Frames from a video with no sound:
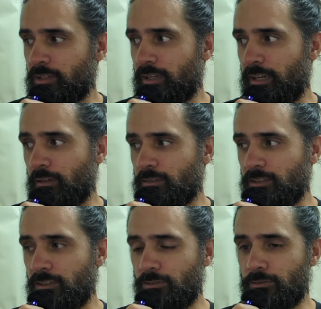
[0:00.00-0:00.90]
and I'll see
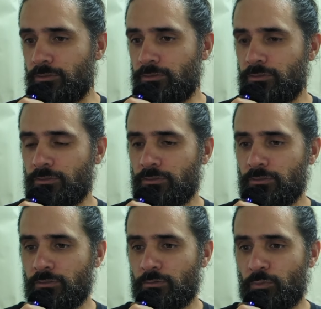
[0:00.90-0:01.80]
you
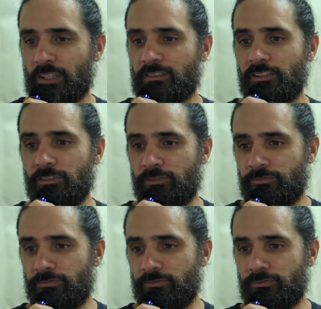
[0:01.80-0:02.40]
when I see you.